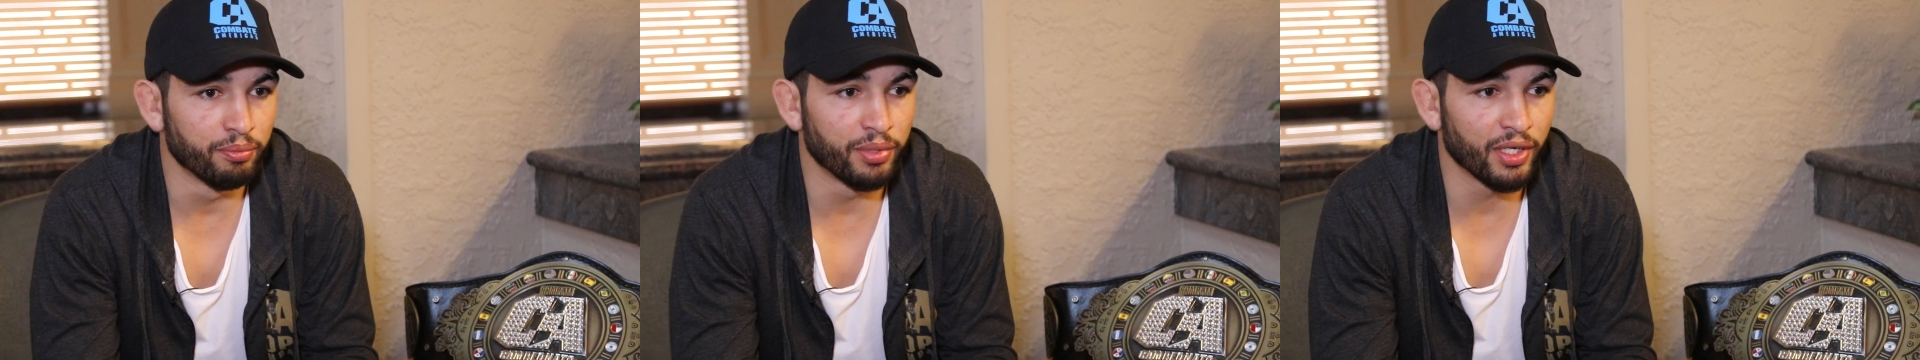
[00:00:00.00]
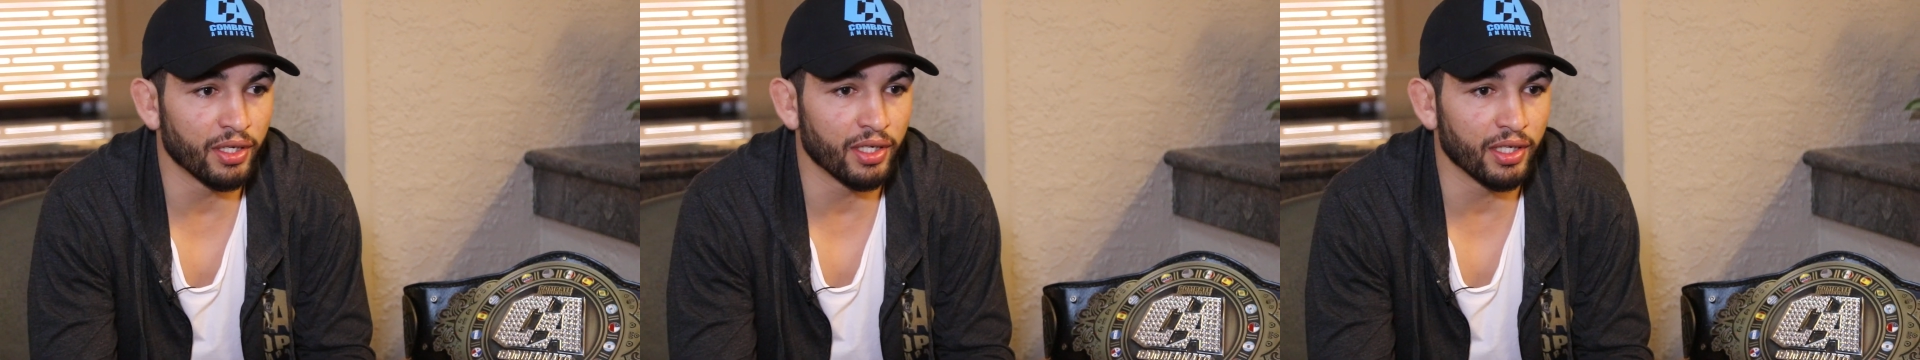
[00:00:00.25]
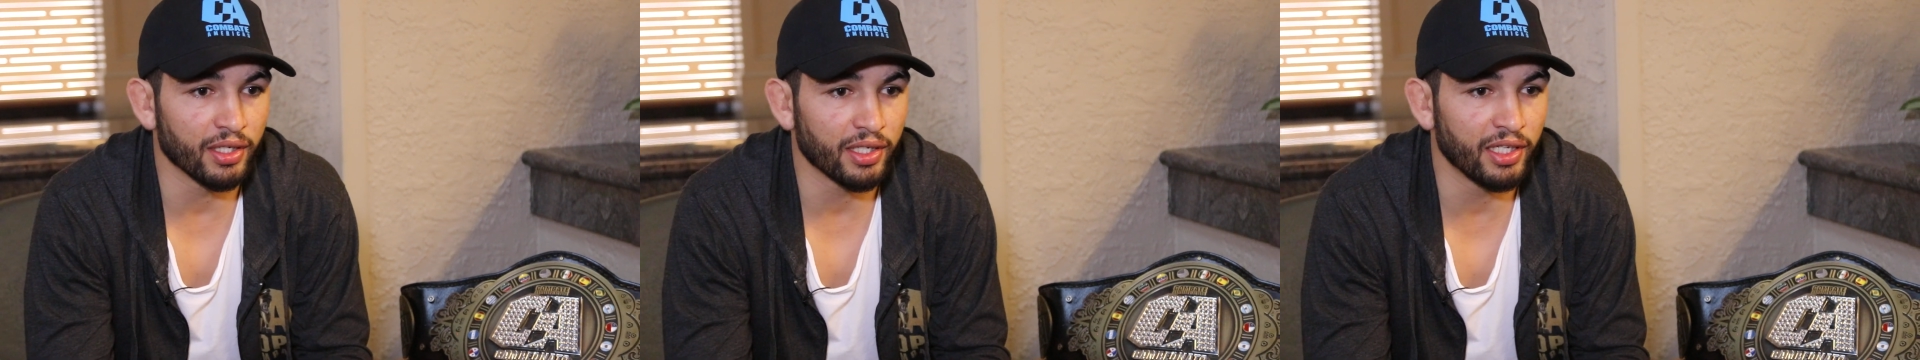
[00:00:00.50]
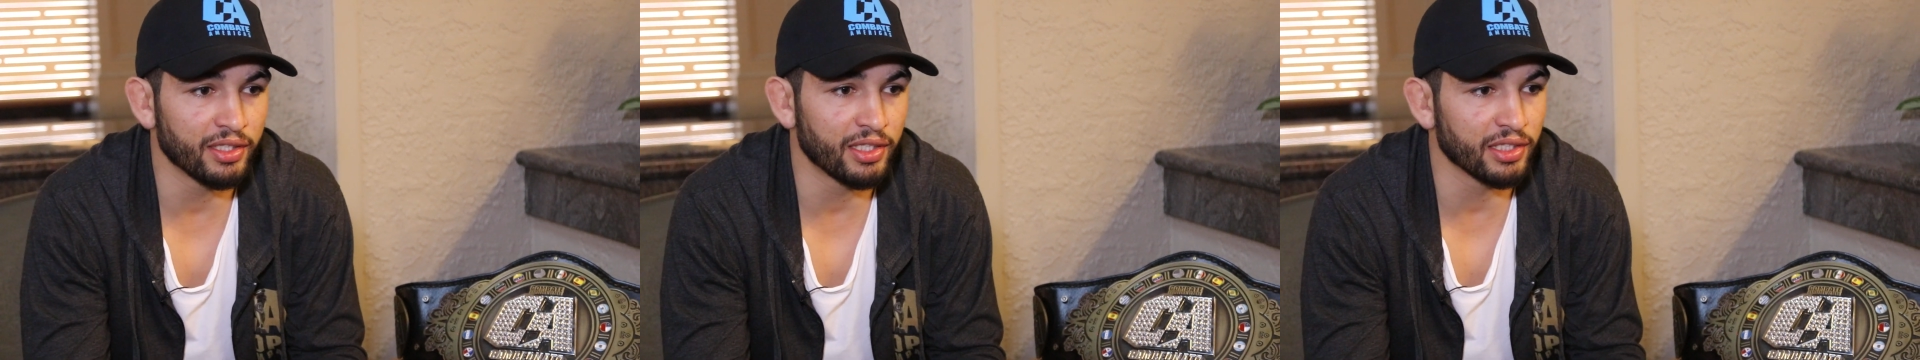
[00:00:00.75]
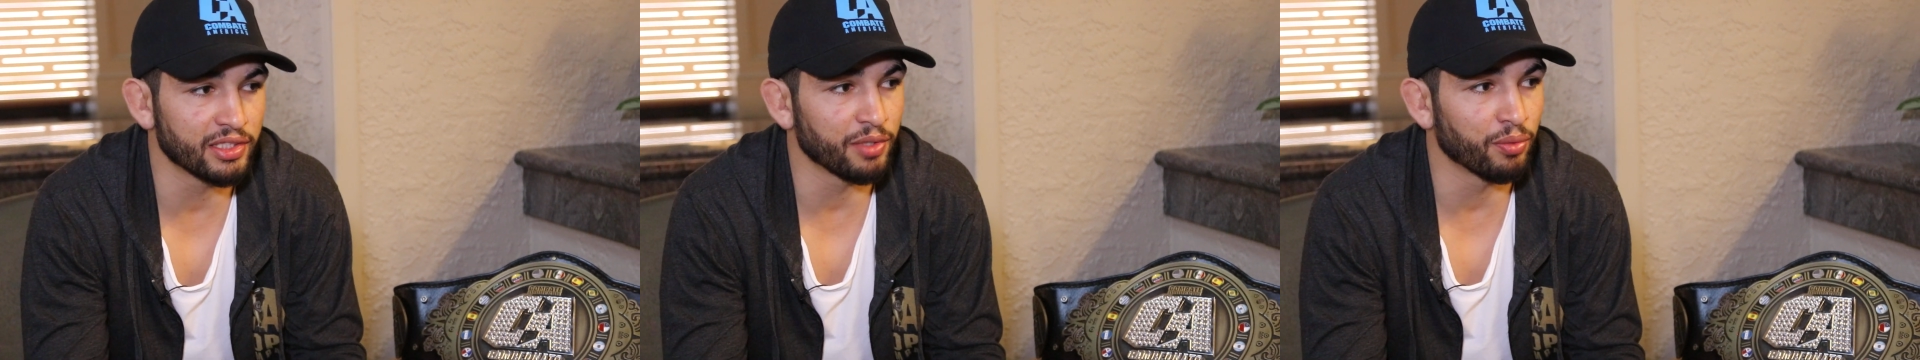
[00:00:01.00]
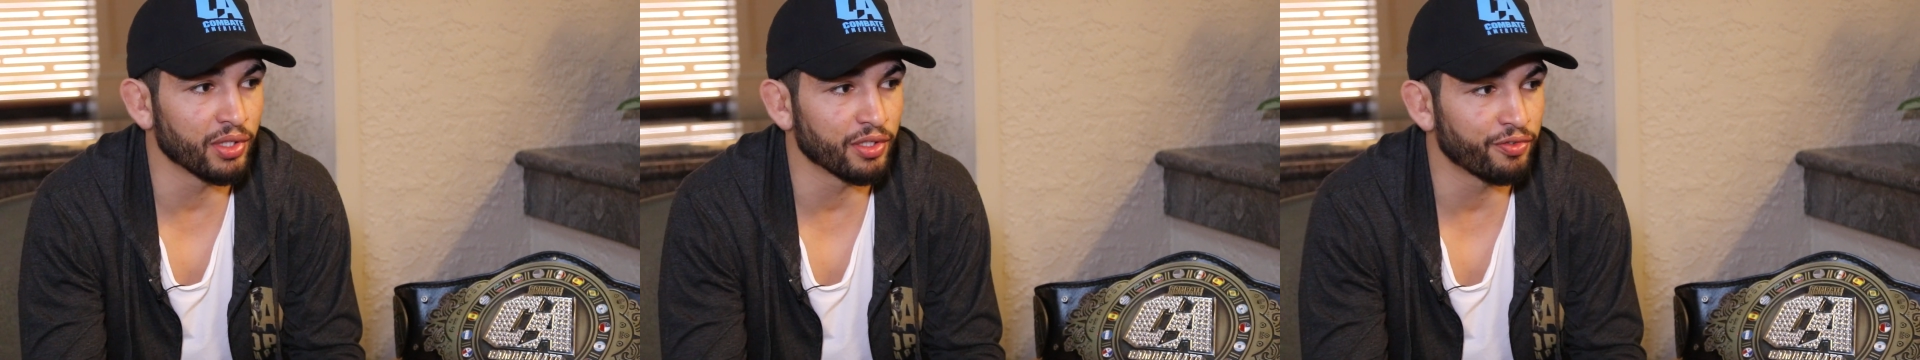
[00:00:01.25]
But he thinks he
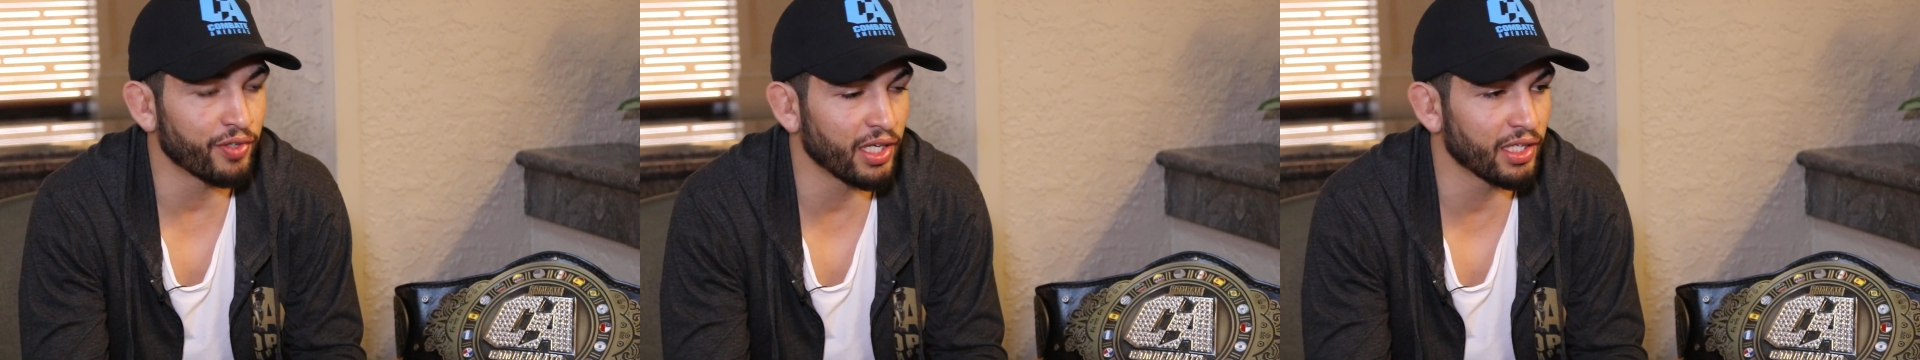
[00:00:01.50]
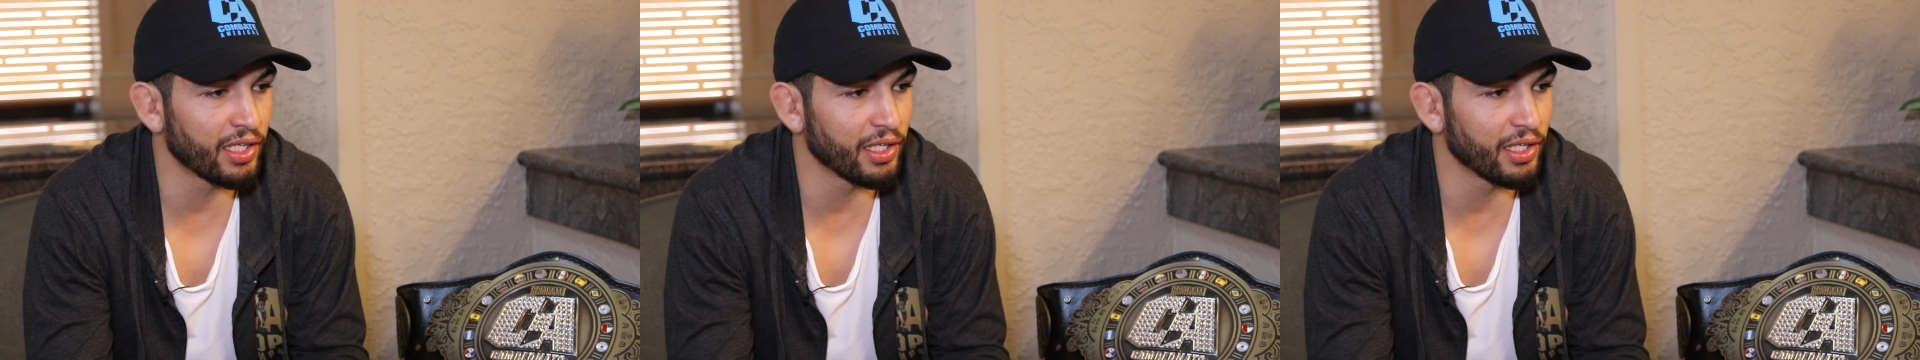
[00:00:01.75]
won the fight.